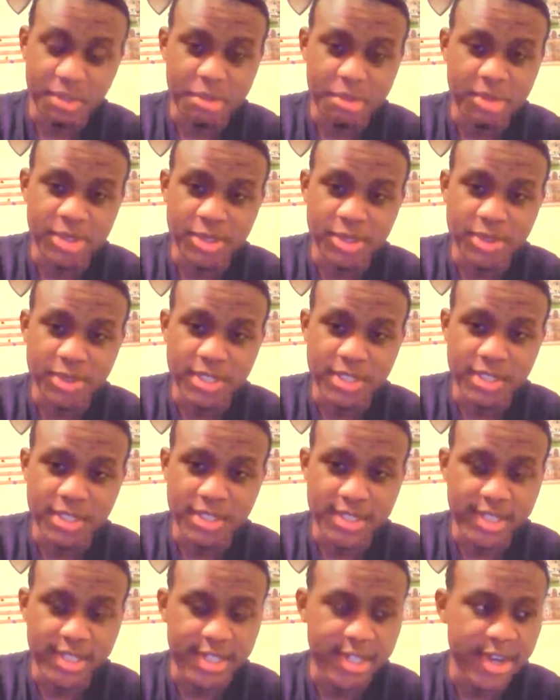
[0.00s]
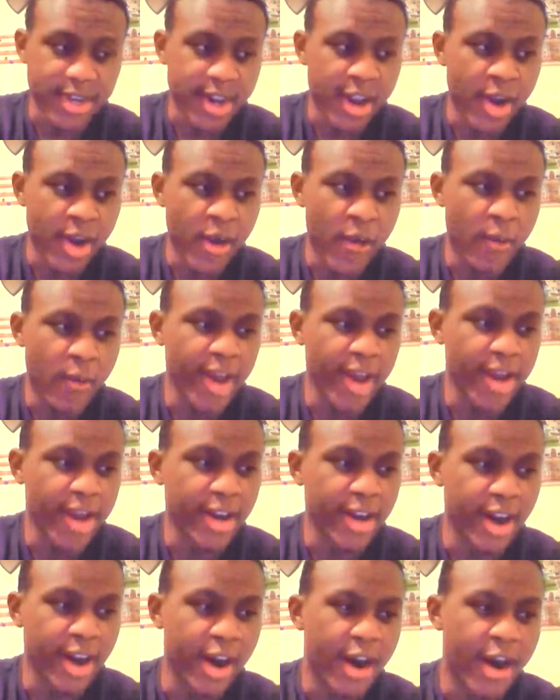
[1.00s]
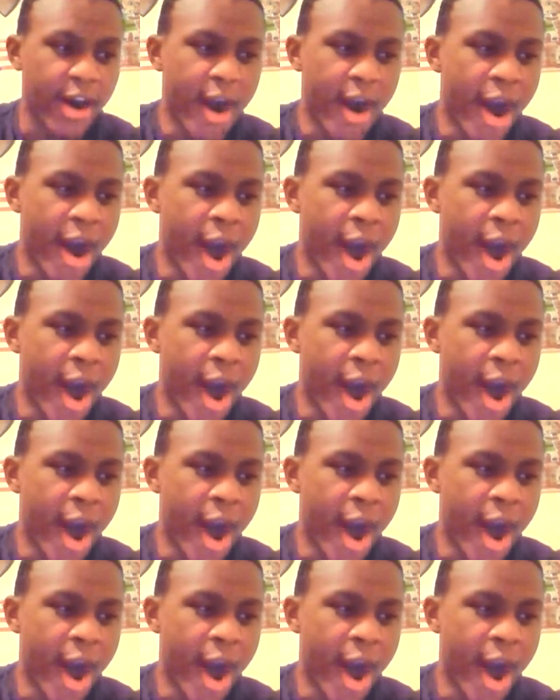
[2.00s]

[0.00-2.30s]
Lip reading: maybe 2 years later, we got a dog,